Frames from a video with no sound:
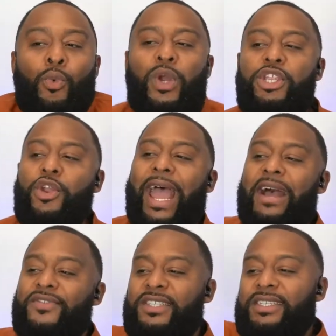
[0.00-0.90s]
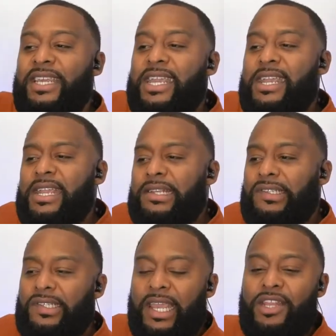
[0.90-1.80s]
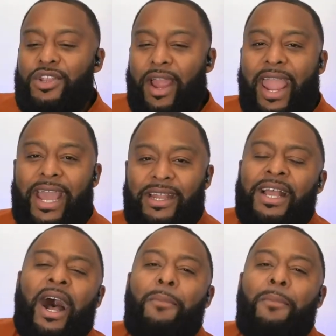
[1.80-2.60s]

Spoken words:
when you have seeds in your hand,